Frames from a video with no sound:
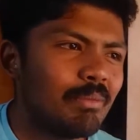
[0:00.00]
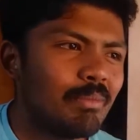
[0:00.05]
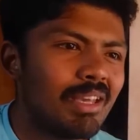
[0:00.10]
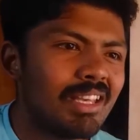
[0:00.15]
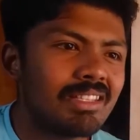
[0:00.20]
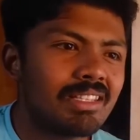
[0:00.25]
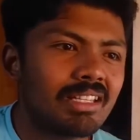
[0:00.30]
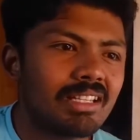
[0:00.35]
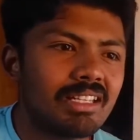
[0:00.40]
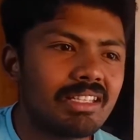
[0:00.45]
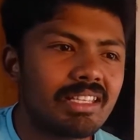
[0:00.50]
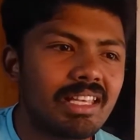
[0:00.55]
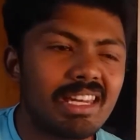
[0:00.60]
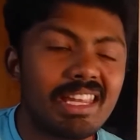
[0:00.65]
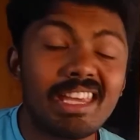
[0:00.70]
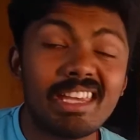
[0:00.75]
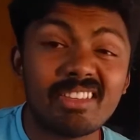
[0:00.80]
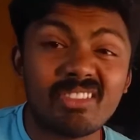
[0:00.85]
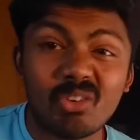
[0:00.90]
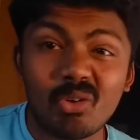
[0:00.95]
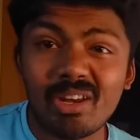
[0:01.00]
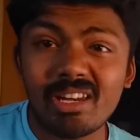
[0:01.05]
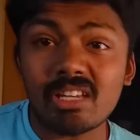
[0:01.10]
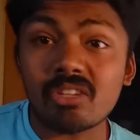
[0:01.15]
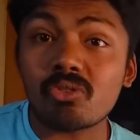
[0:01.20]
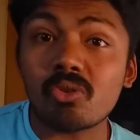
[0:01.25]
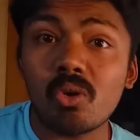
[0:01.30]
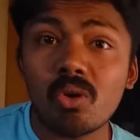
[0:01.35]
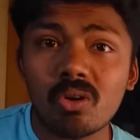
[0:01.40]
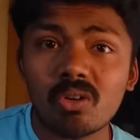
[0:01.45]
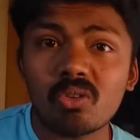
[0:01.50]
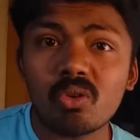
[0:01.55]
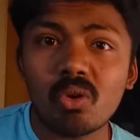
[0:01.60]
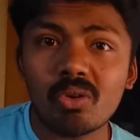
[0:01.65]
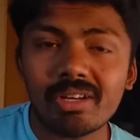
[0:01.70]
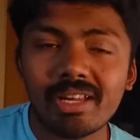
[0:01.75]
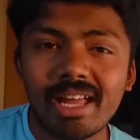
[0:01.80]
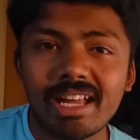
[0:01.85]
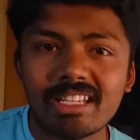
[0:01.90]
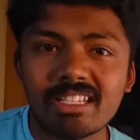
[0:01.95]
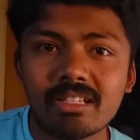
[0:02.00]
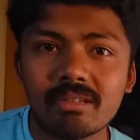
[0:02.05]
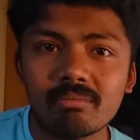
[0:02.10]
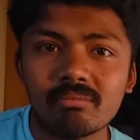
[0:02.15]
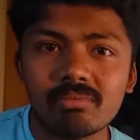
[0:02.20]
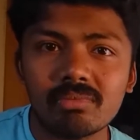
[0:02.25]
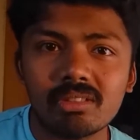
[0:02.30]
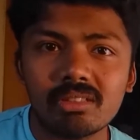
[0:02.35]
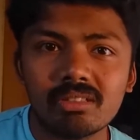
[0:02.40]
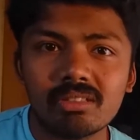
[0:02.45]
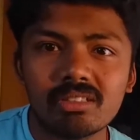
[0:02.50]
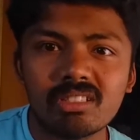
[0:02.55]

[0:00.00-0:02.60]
he basically said he is really strong. Don't catch him.